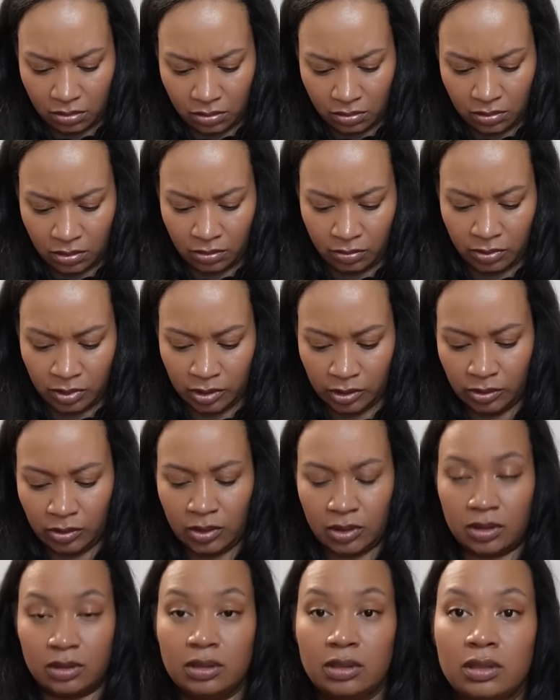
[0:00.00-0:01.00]
I don't know what
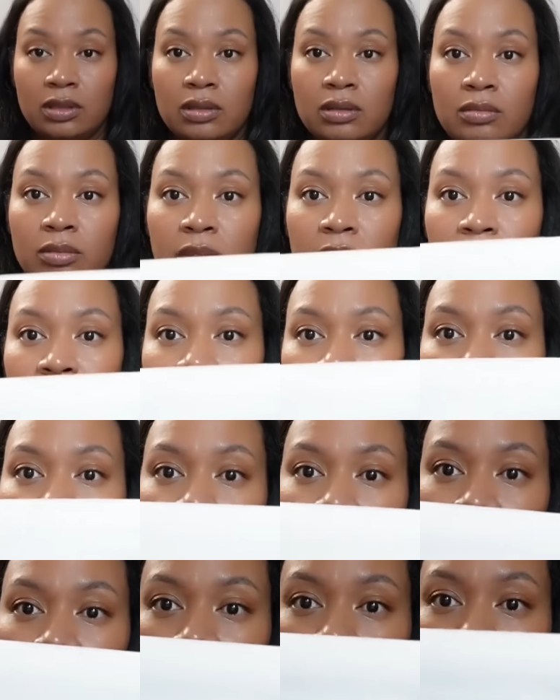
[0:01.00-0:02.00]
this is, but this is how